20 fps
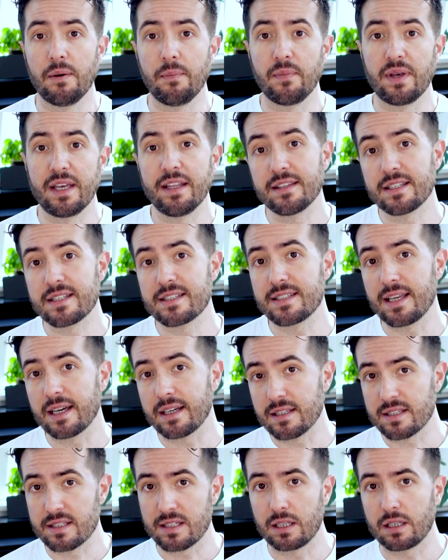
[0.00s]
In the
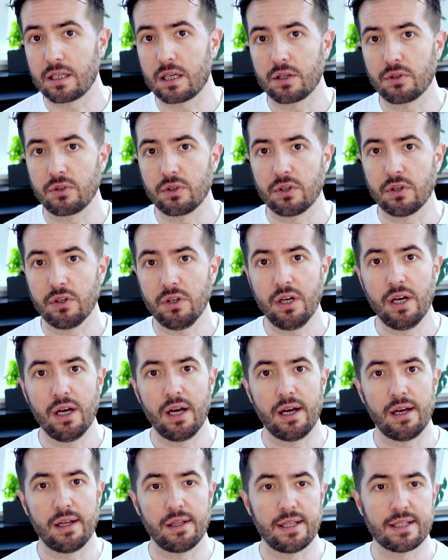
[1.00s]
second scenario,
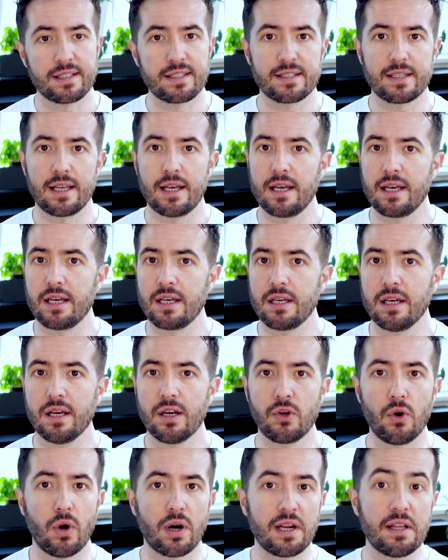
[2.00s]
let's say
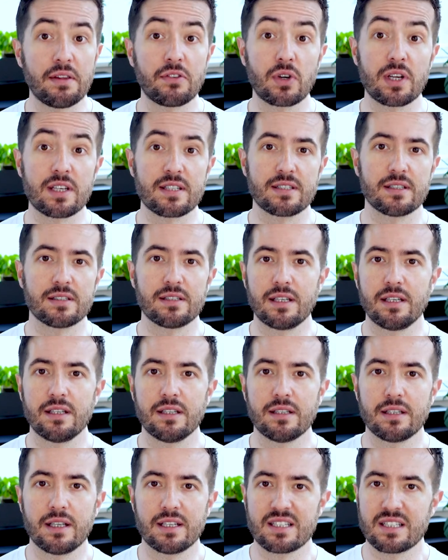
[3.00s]
you are interested
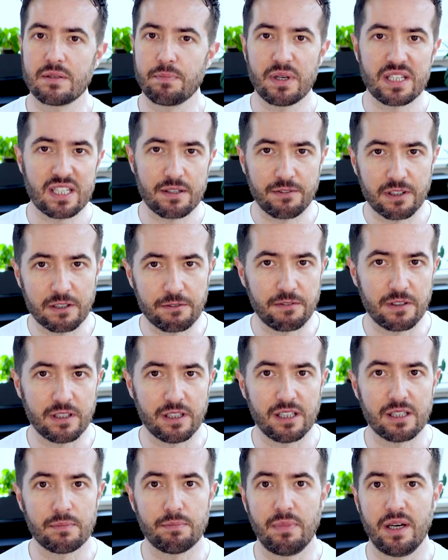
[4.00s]
in a specific
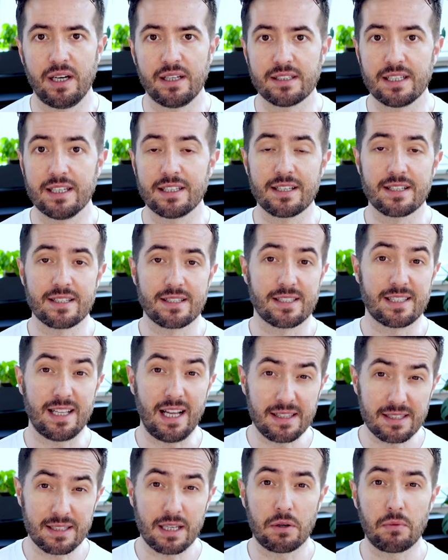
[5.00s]
field, but it is
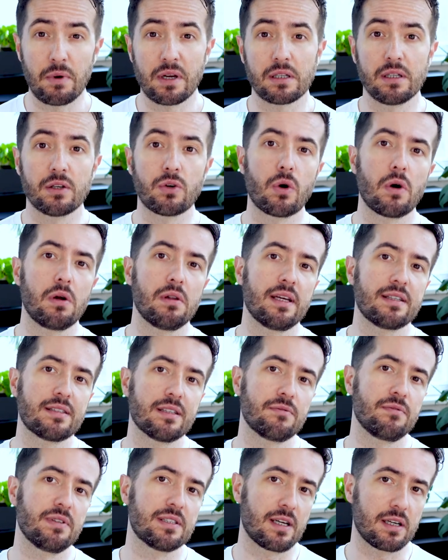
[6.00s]
not directly
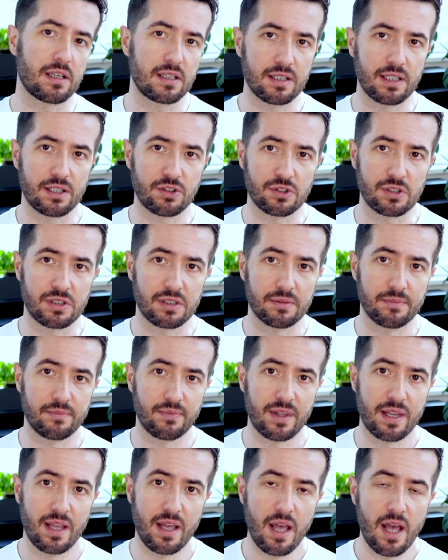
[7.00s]
correlated with architecture.
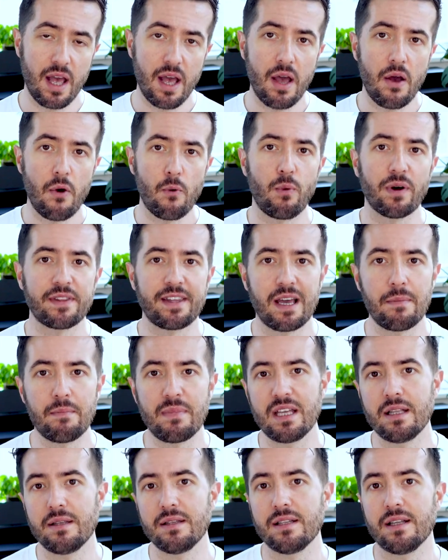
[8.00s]
What I
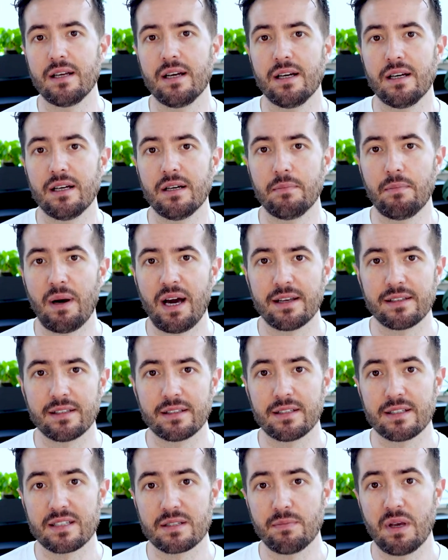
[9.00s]
mean by
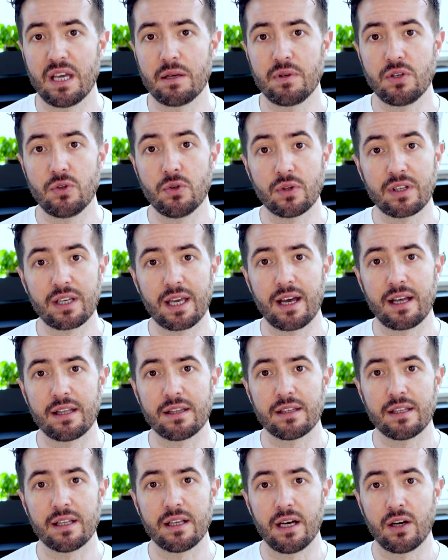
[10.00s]
that is maybe you
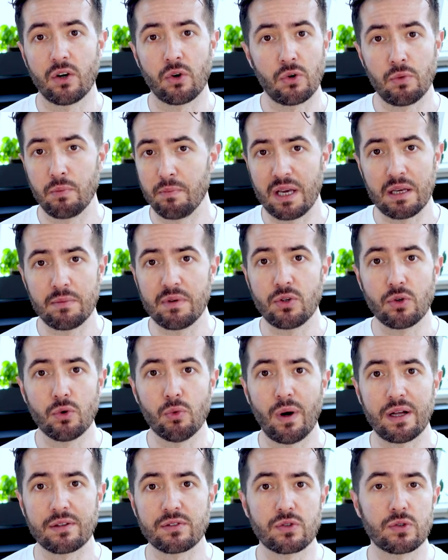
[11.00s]
can, or maybe you
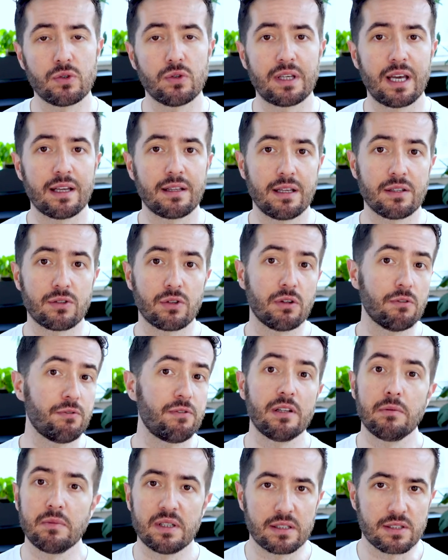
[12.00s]
want to get into the
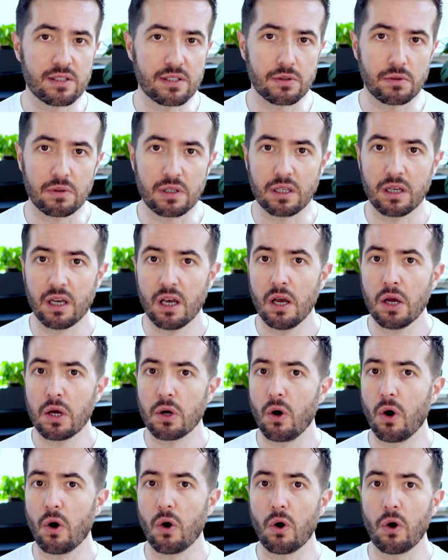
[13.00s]
film industry,
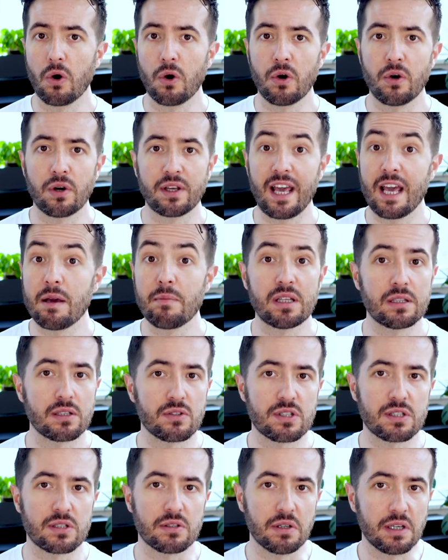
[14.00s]
or game
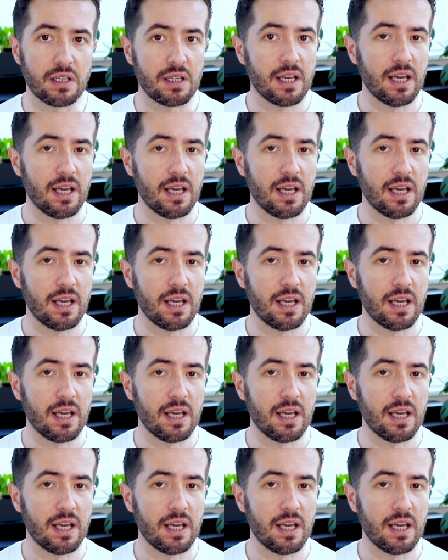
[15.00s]
industry,